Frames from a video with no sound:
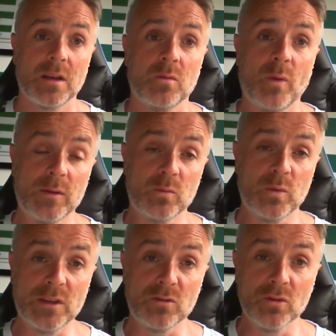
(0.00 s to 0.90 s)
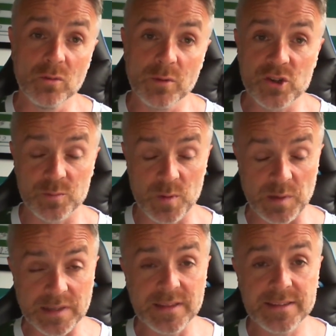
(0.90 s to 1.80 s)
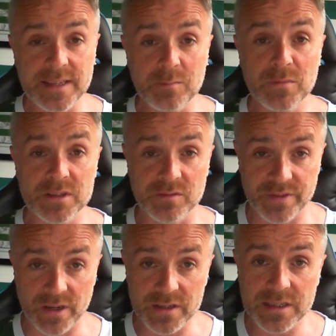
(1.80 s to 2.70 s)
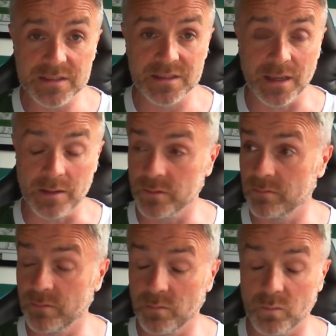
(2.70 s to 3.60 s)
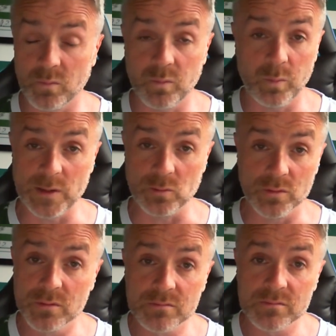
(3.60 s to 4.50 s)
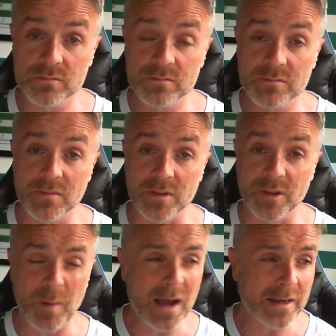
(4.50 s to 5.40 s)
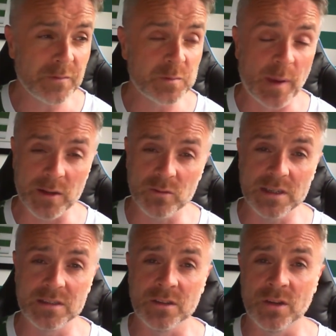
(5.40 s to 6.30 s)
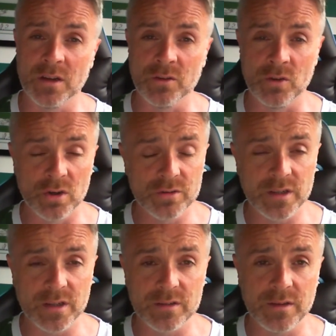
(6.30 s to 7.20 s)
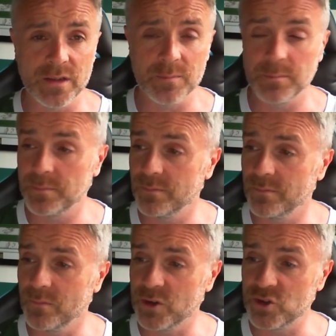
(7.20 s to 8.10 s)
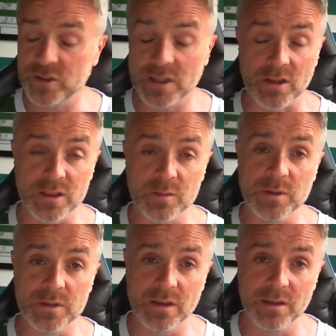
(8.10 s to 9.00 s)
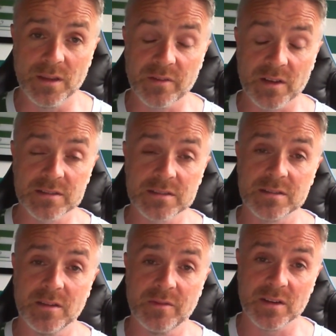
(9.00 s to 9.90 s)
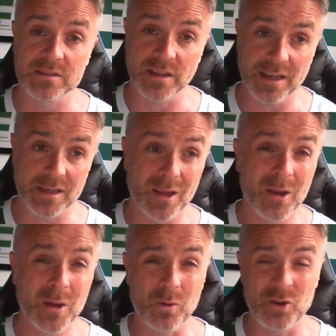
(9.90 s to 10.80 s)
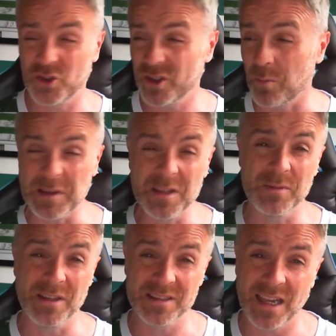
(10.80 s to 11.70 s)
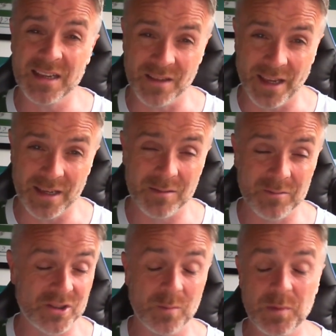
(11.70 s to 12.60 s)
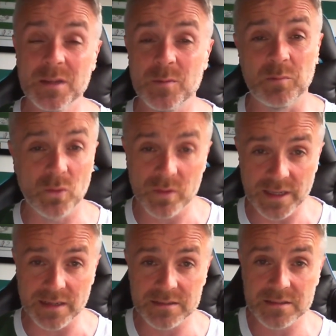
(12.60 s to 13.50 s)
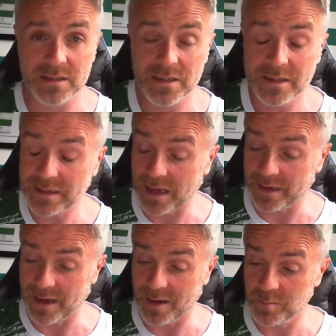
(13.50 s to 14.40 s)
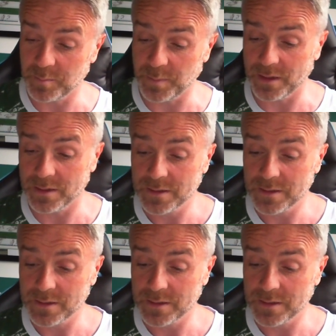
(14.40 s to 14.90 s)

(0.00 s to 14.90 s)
when we know we should be beating the team that's in front of us and we don't. No matter if it's penalties or not, we should have done them in the first leg. We should have beat them in the second leg. We should have beat them in both legs, Kairat. But